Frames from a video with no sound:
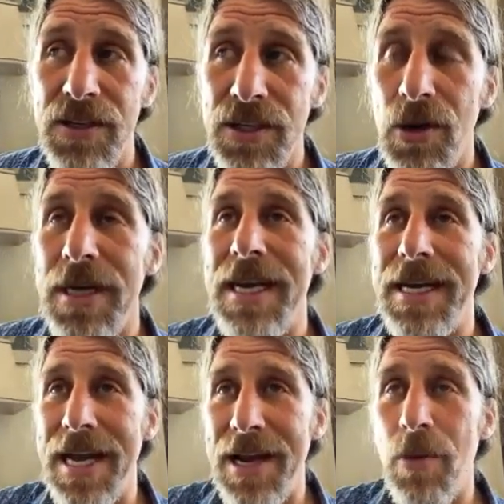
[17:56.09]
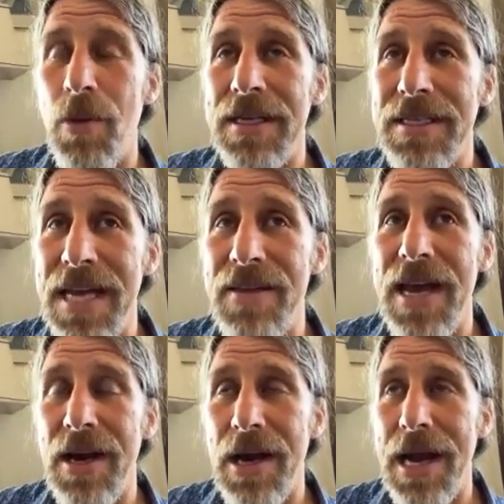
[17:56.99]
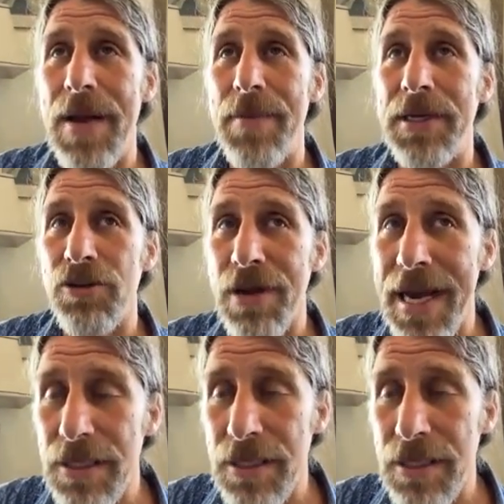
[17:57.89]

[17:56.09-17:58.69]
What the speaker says: So again, I want to say that I've been trying